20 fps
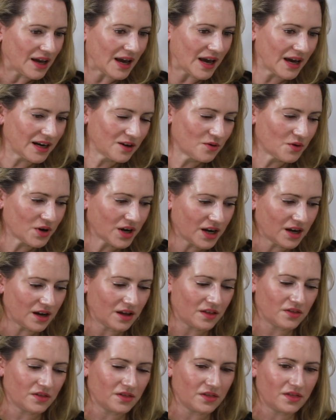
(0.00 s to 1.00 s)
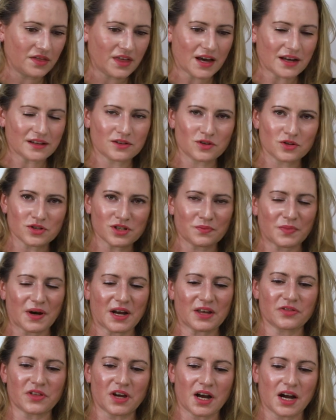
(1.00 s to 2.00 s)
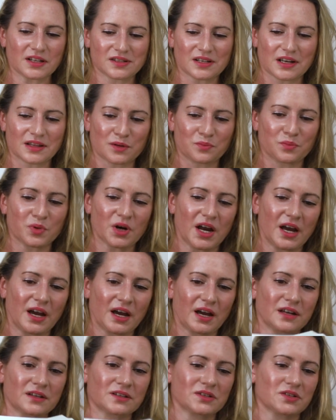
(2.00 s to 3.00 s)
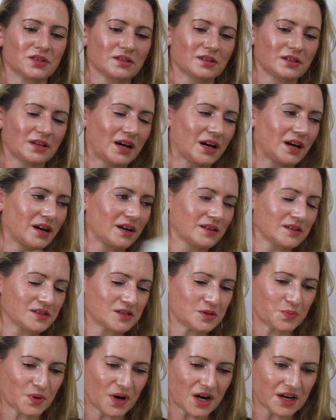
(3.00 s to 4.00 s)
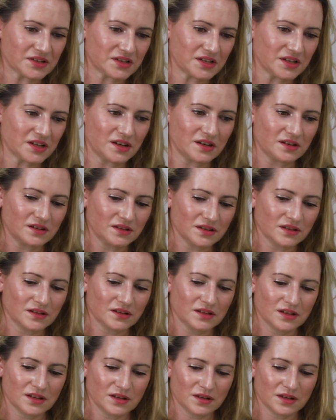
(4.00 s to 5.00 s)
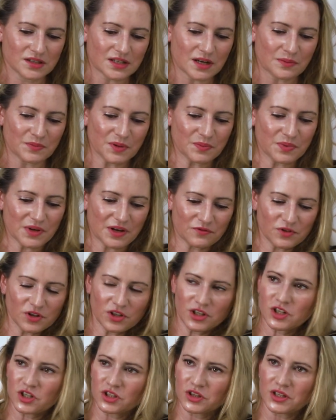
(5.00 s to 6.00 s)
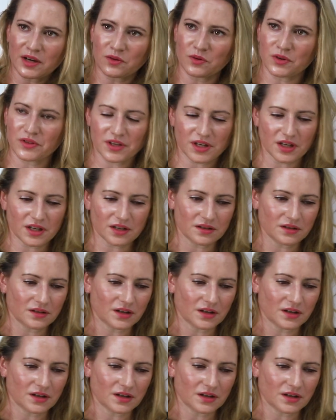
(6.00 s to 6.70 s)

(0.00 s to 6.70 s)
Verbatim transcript: anyway, that those are my thoughts on the brand. Uh, it's pricey. Some people have really good luck with it.